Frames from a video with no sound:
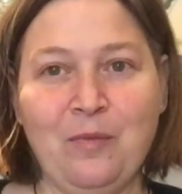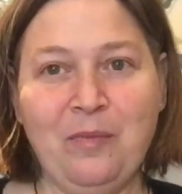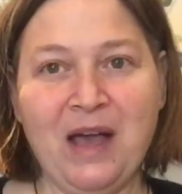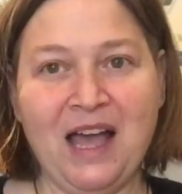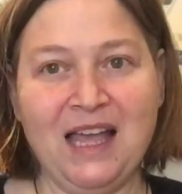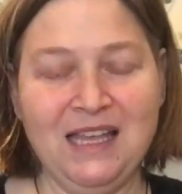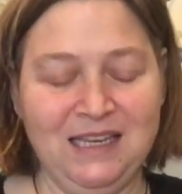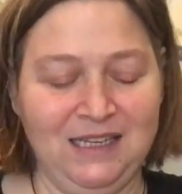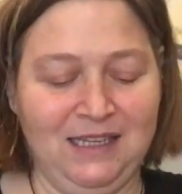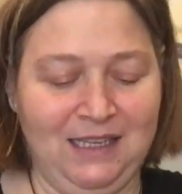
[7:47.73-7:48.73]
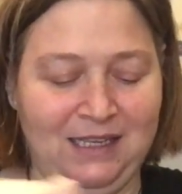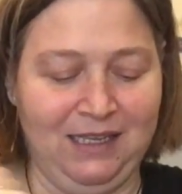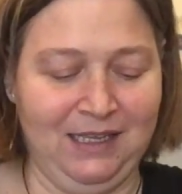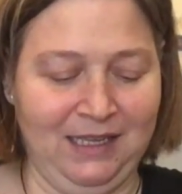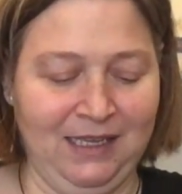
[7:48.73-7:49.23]
but
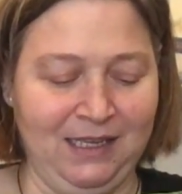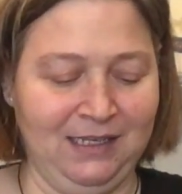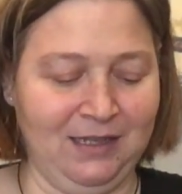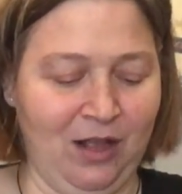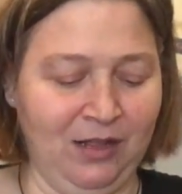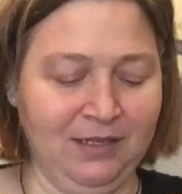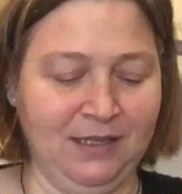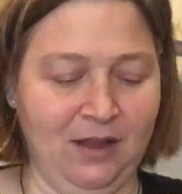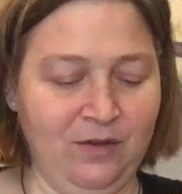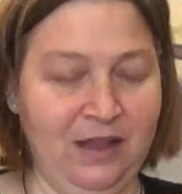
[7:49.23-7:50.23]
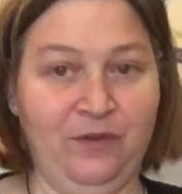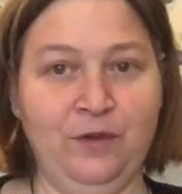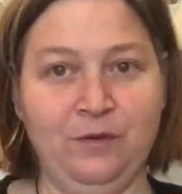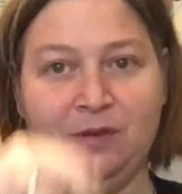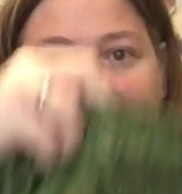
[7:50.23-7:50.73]
it is also, if you